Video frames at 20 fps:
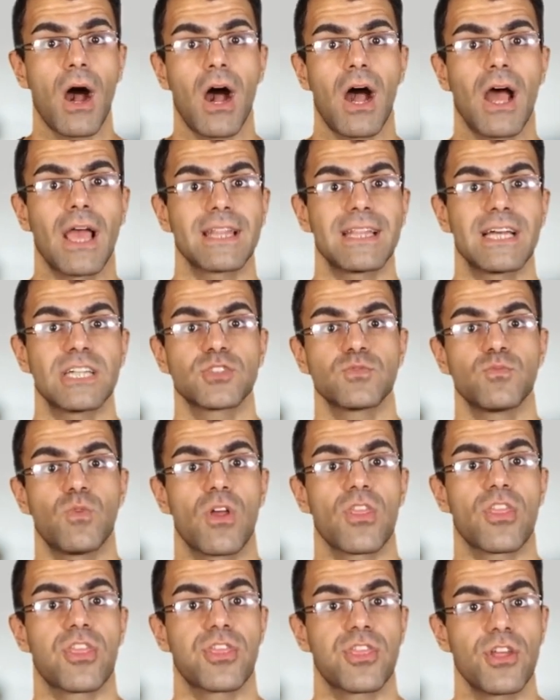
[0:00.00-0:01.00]

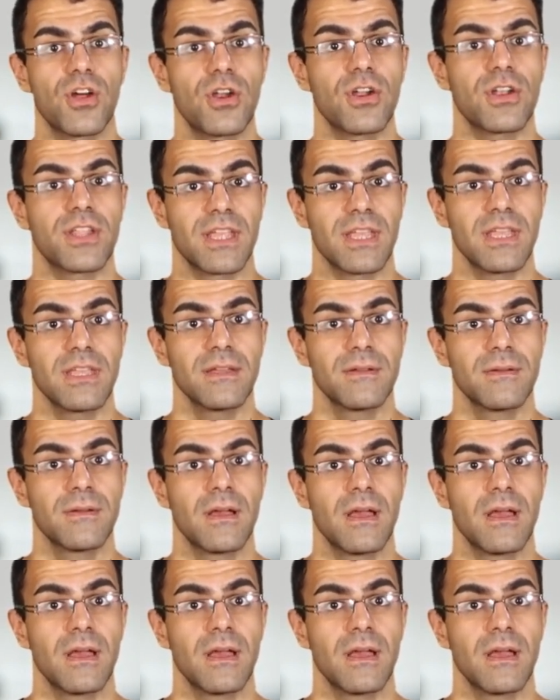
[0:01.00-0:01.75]
I-130.